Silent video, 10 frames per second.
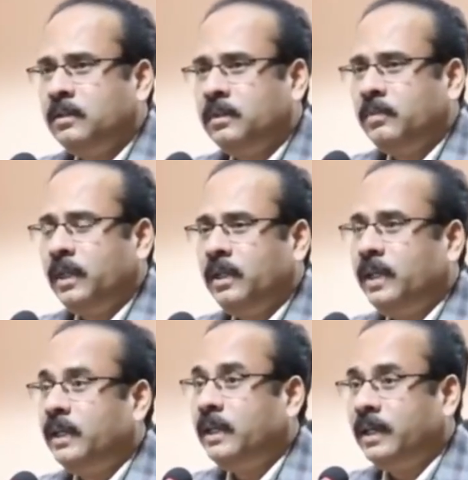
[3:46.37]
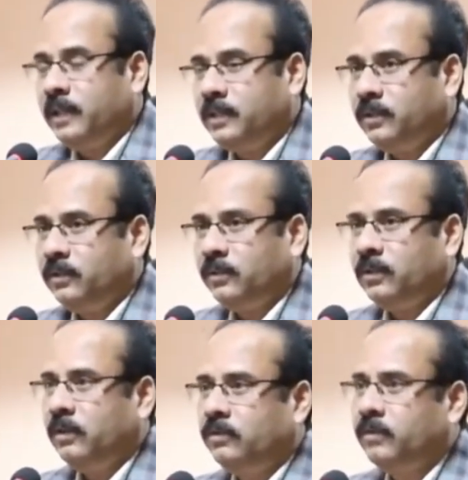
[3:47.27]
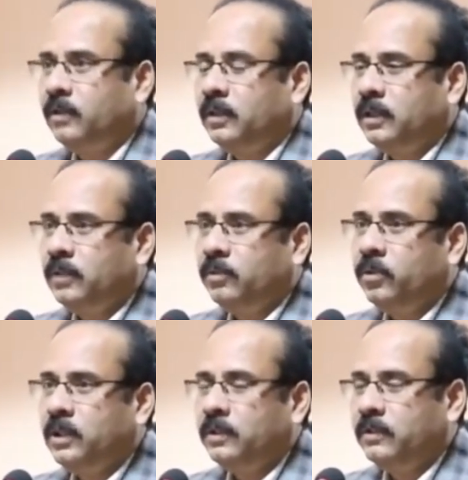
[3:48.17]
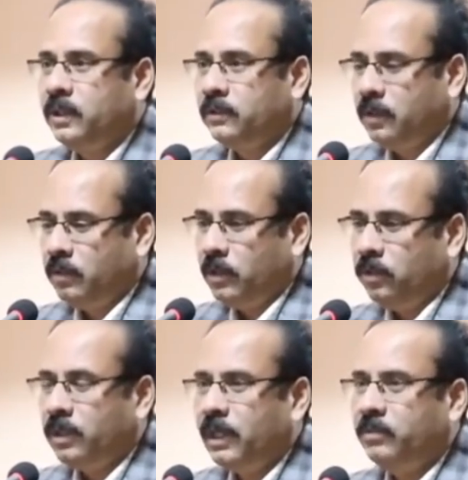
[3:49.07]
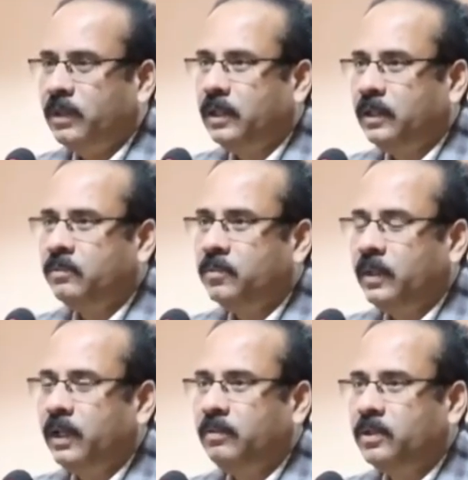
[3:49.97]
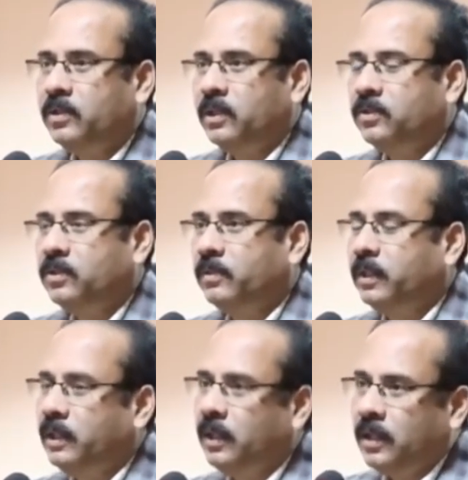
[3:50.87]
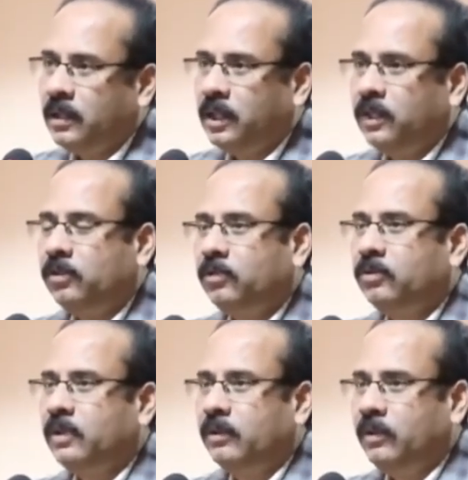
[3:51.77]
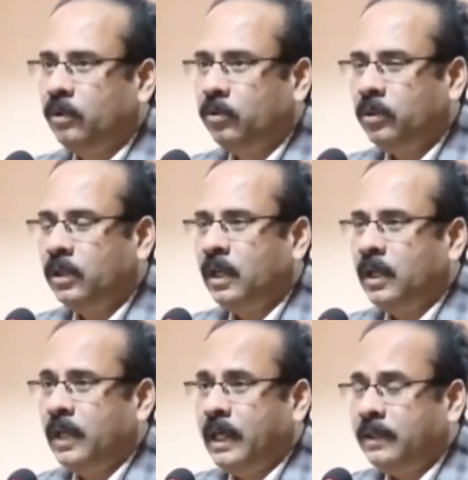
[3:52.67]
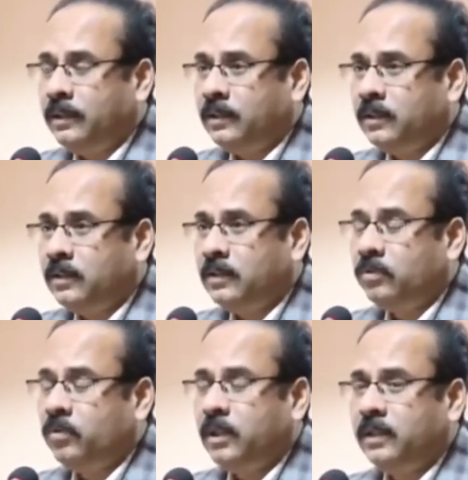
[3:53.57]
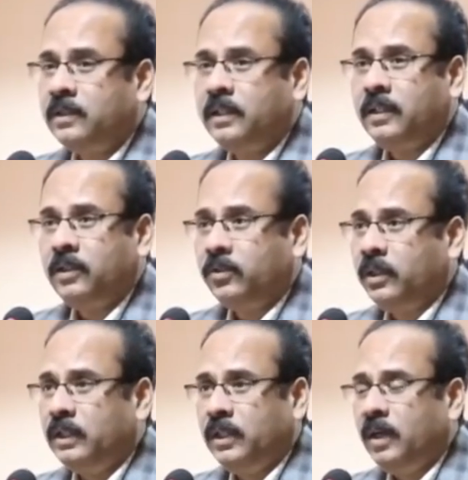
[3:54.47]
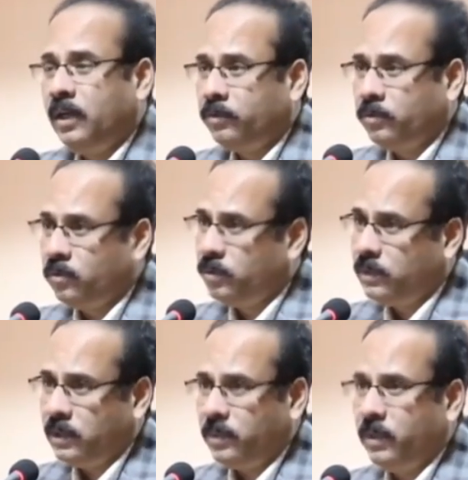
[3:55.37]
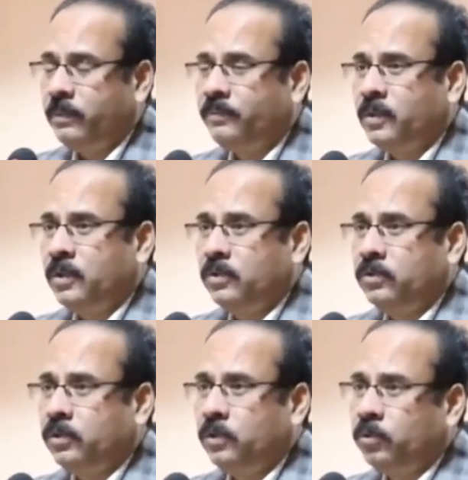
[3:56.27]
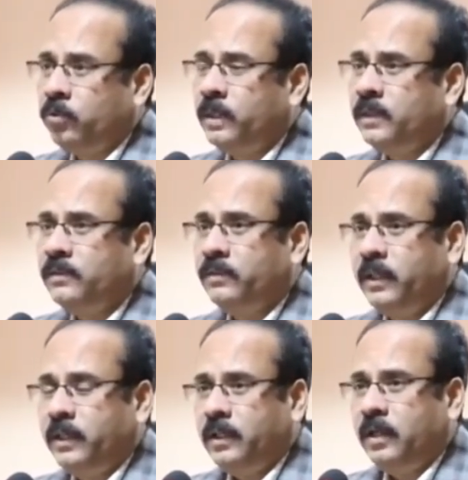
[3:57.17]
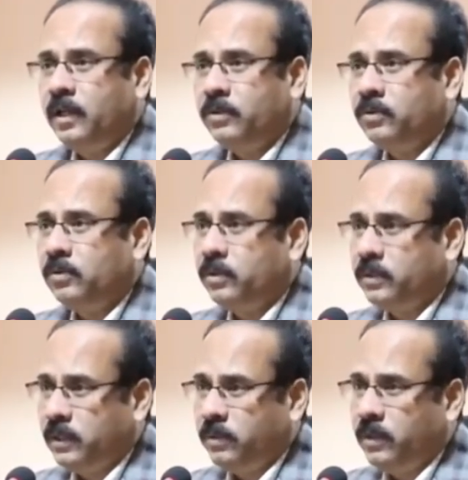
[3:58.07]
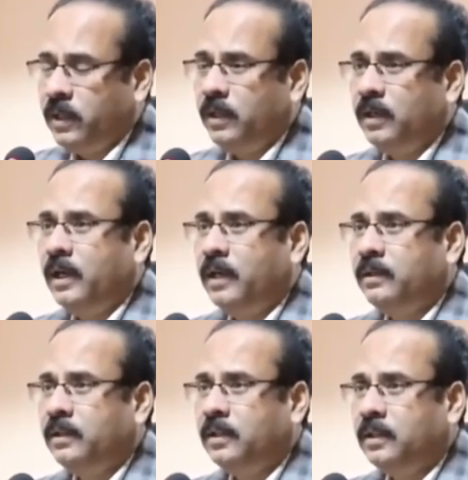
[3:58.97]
similarly, any corrections, if the voter says ki mero naam ali spelling mistakes cha bhane, that also they will note. And this is what is done during the house-to-house survey. So 2 months we did a house-to-house survey, and